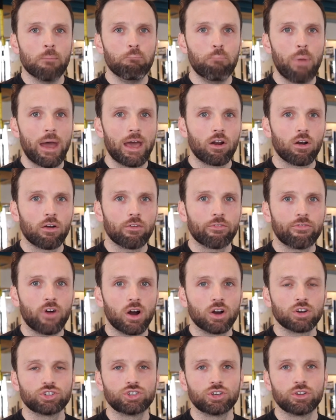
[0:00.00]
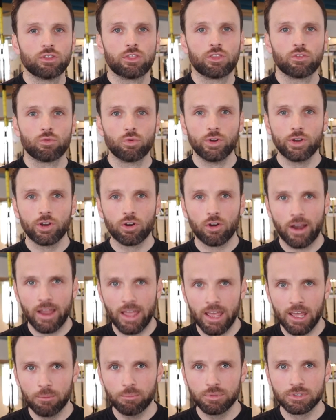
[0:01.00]
better function through your
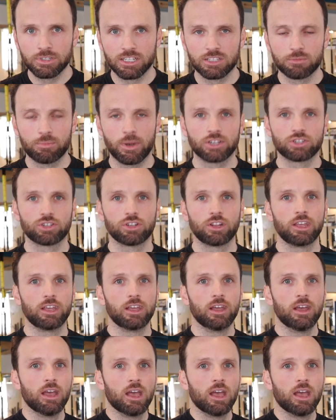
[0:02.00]
hips, especially